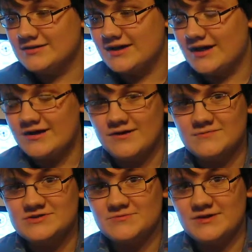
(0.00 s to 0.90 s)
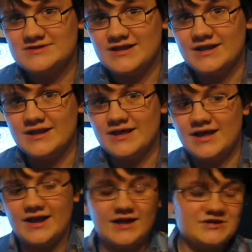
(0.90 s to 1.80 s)
I don't know, I'm super excited,
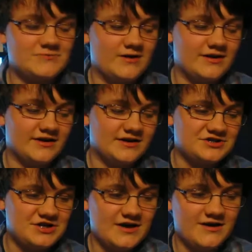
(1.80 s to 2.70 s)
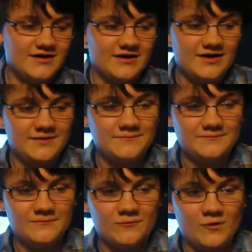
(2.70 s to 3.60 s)
and I just wanted to share
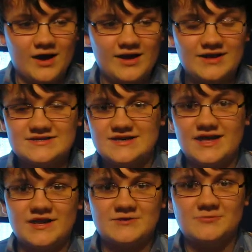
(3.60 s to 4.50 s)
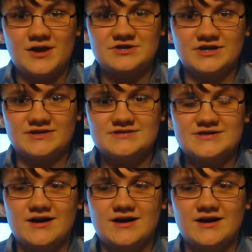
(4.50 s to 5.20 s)
why I decided this project.